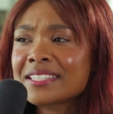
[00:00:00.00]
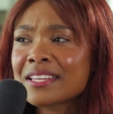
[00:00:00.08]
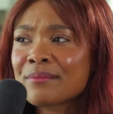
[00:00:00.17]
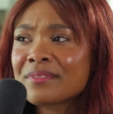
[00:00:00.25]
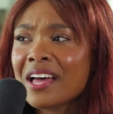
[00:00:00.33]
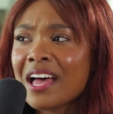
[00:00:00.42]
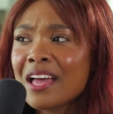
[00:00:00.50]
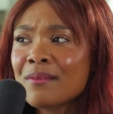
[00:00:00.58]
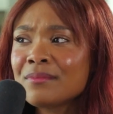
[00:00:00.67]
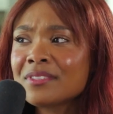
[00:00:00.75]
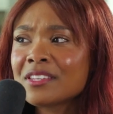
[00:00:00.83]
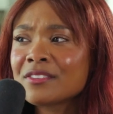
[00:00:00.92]

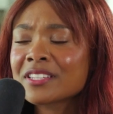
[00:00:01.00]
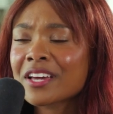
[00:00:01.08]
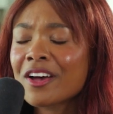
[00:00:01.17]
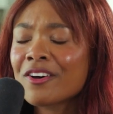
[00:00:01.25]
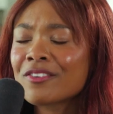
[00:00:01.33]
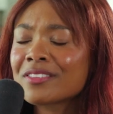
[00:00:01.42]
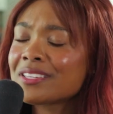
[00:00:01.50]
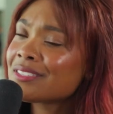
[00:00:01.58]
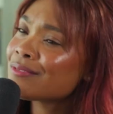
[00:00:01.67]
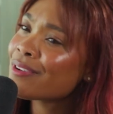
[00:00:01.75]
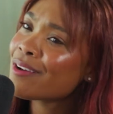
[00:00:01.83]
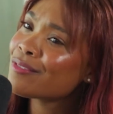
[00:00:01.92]
Sometimes it was like, oh,
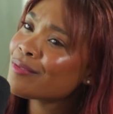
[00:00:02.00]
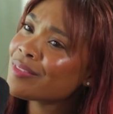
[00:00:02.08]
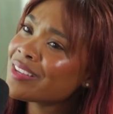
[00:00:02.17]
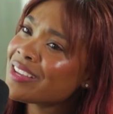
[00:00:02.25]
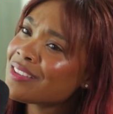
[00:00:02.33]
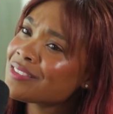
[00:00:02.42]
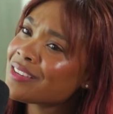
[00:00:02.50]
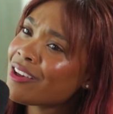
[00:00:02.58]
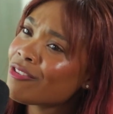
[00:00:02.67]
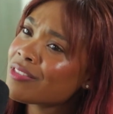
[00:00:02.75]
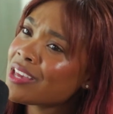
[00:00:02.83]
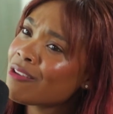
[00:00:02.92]
this probably isn't
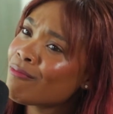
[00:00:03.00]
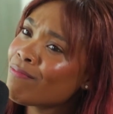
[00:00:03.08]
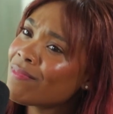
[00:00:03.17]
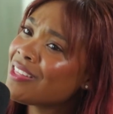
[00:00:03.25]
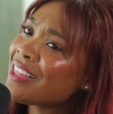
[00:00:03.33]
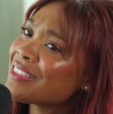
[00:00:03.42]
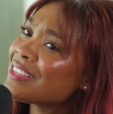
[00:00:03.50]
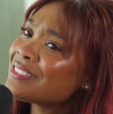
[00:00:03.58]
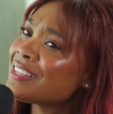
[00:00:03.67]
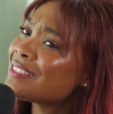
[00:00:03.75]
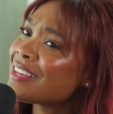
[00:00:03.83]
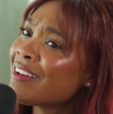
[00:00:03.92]
healthy. Like,
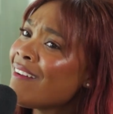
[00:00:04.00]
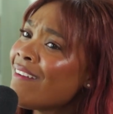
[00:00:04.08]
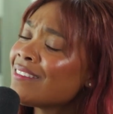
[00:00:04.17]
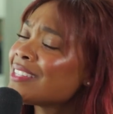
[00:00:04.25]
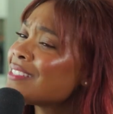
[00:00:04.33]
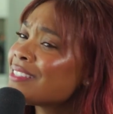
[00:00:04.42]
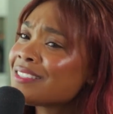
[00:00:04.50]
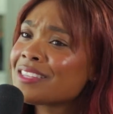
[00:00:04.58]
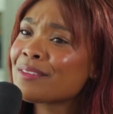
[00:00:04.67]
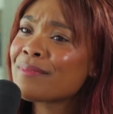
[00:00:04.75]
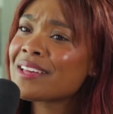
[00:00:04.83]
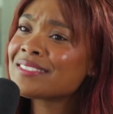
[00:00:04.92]
this isn't
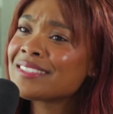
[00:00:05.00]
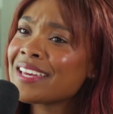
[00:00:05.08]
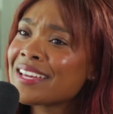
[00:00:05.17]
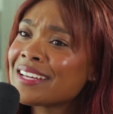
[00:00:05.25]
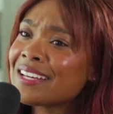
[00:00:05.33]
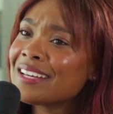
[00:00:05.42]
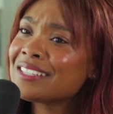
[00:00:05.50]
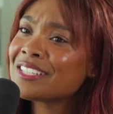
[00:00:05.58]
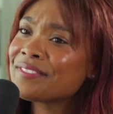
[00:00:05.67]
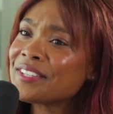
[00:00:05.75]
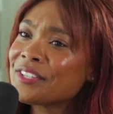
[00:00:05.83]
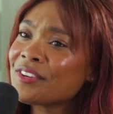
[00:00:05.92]
the best thing
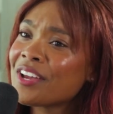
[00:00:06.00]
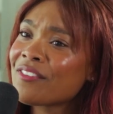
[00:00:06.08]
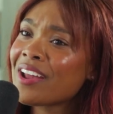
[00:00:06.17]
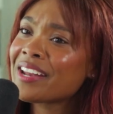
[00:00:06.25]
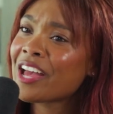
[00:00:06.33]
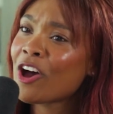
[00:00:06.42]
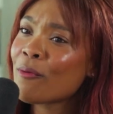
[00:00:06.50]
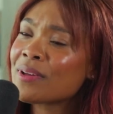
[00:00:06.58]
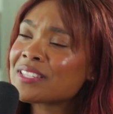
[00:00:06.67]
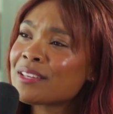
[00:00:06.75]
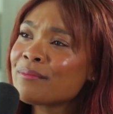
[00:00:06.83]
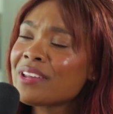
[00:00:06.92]
to be doing right now.
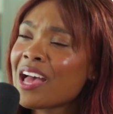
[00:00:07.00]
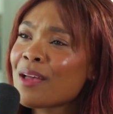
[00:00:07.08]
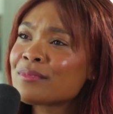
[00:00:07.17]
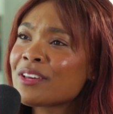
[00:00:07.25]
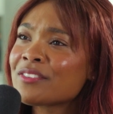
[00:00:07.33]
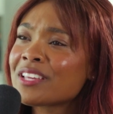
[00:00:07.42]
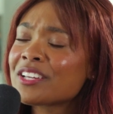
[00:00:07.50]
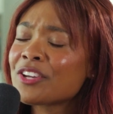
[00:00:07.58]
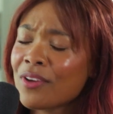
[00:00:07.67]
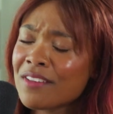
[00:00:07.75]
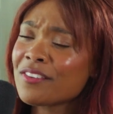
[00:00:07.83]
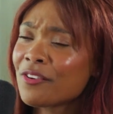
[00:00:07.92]
But sometimes I was like,
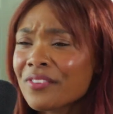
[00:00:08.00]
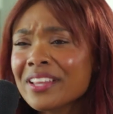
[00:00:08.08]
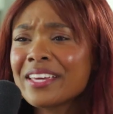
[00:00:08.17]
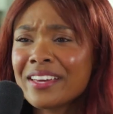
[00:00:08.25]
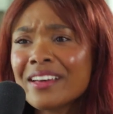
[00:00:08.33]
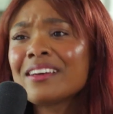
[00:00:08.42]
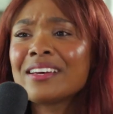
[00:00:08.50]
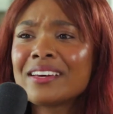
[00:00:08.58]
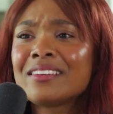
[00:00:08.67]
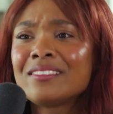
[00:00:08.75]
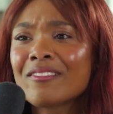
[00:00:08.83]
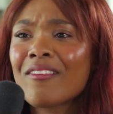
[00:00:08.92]
no, I feel really
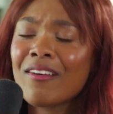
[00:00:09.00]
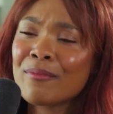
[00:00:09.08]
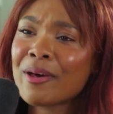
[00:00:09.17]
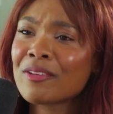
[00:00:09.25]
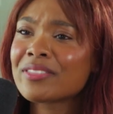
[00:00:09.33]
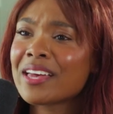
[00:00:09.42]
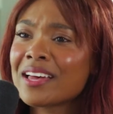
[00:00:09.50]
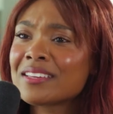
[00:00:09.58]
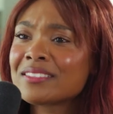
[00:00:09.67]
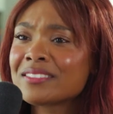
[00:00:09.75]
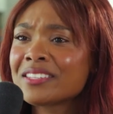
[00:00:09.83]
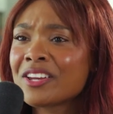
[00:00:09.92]
good about
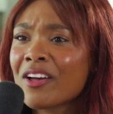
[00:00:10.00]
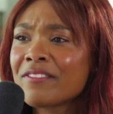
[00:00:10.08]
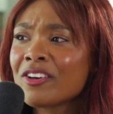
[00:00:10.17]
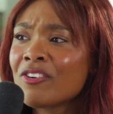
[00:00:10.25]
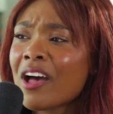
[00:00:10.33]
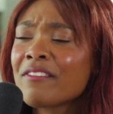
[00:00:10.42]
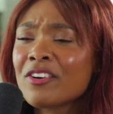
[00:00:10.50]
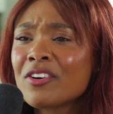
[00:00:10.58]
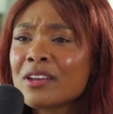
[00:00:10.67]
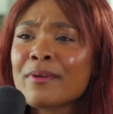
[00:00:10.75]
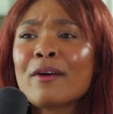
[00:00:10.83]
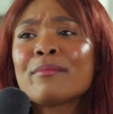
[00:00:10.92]
this. Yeah. I feel
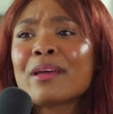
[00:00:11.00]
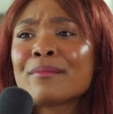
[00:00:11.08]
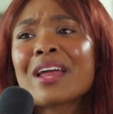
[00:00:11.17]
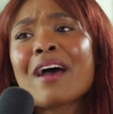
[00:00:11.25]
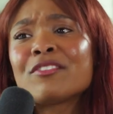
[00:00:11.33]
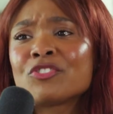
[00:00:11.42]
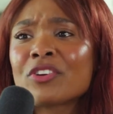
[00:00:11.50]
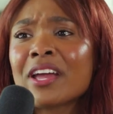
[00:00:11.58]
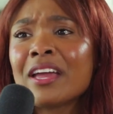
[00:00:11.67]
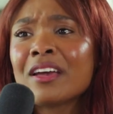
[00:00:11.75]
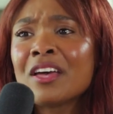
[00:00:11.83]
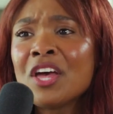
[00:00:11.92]
good about being able to have a
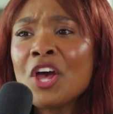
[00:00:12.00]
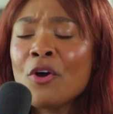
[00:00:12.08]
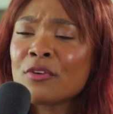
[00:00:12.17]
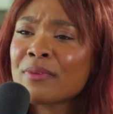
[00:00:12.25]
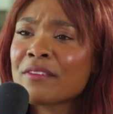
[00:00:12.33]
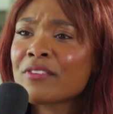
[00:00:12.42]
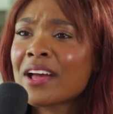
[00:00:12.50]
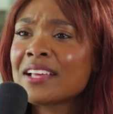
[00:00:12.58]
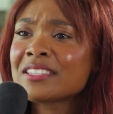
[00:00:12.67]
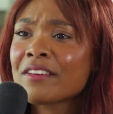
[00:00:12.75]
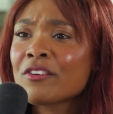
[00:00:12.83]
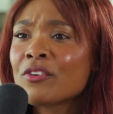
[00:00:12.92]
drink with my
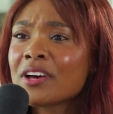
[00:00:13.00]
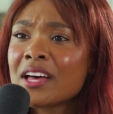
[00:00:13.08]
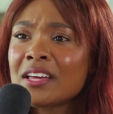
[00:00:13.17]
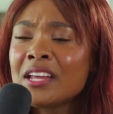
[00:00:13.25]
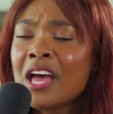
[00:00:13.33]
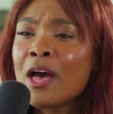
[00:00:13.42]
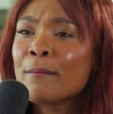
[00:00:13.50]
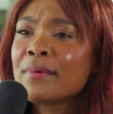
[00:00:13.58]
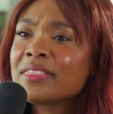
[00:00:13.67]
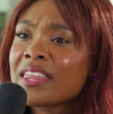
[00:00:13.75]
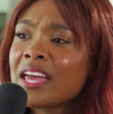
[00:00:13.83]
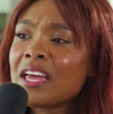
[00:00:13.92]
friends. I feel good.
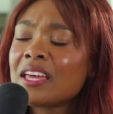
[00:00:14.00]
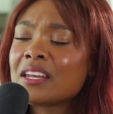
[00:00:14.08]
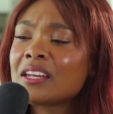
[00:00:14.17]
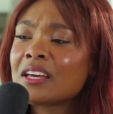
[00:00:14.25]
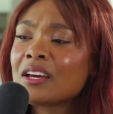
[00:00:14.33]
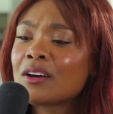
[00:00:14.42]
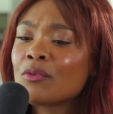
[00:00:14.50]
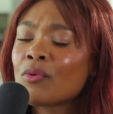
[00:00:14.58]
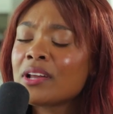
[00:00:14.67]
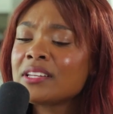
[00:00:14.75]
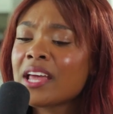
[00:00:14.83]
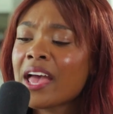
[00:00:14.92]
But then
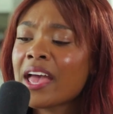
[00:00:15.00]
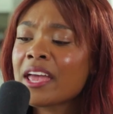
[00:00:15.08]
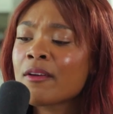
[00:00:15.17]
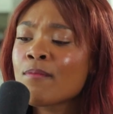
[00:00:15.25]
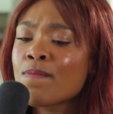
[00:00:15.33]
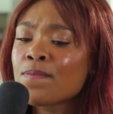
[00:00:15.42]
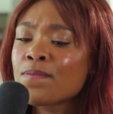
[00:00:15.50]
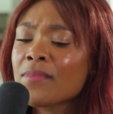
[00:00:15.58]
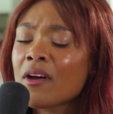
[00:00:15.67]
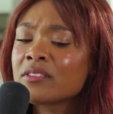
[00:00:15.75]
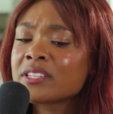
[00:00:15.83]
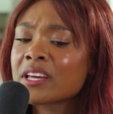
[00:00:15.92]
one day
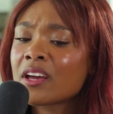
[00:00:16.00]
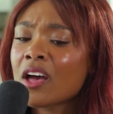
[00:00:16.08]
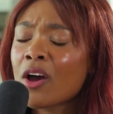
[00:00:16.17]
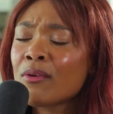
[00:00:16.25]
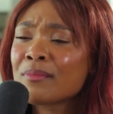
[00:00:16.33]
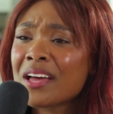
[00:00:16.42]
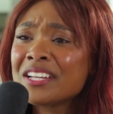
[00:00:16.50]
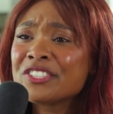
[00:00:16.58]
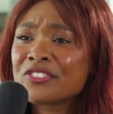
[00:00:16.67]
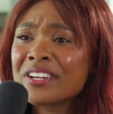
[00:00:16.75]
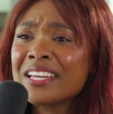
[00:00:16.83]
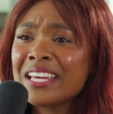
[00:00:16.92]
I was like, oh, I'm kind of
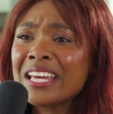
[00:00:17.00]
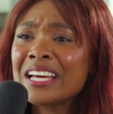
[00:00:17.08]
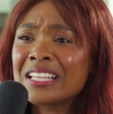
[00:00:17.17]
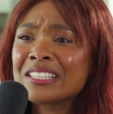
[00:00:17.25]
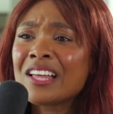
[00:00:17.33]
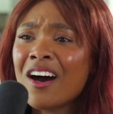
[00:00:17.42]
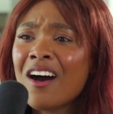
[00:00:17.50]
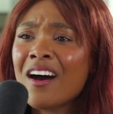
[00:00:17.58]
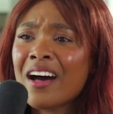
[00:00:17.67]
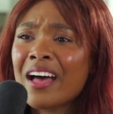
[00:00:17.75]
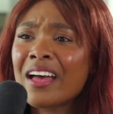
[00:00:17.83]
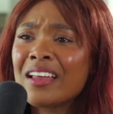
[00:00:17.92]
drinking a
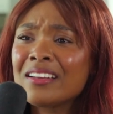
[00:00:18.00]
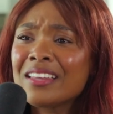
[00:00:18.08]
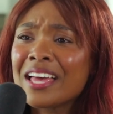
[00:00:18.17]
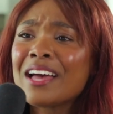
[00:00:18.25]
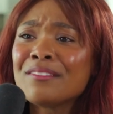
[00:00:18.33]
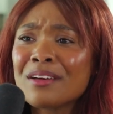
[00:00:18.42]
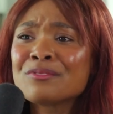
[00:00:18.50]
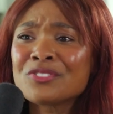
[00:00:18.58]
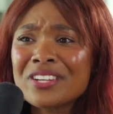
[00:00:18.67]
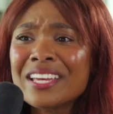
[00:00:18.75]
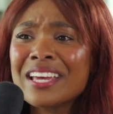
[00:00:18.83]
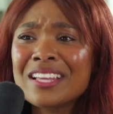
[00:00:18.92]
lot. Like, I'm
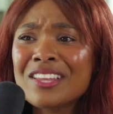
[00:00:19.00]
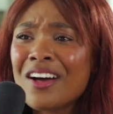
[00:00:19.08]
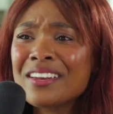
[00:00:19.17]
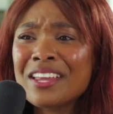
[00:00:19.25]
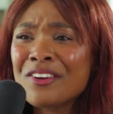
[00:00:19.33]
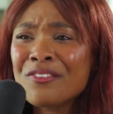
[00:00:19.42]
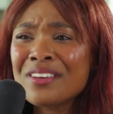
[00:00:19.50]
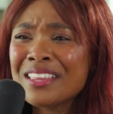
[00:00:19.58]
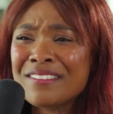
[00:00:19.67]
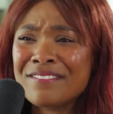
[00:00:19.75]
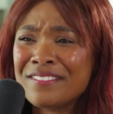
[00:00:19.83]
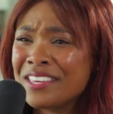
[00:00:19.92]
drinking a lot, and I don't
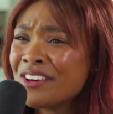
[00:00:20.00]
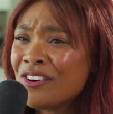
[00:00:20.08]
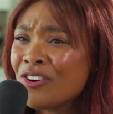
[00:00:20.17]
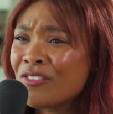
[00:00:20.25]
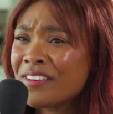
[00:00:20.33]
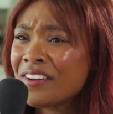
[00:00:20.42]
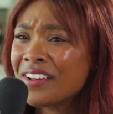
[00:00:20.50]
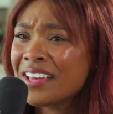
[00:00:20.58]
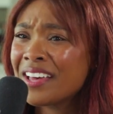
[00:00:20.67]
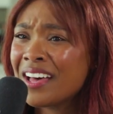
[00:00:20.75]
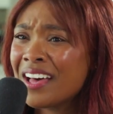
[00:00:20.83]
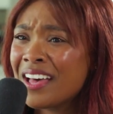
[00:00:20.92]
really feel very
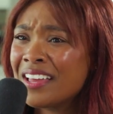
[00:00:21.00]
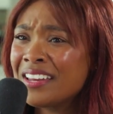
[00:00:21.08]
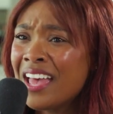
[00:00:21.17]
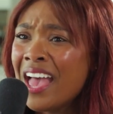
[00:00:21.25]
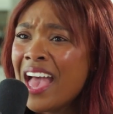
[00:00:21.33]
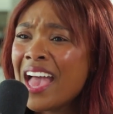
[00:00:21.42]
good. Yeah.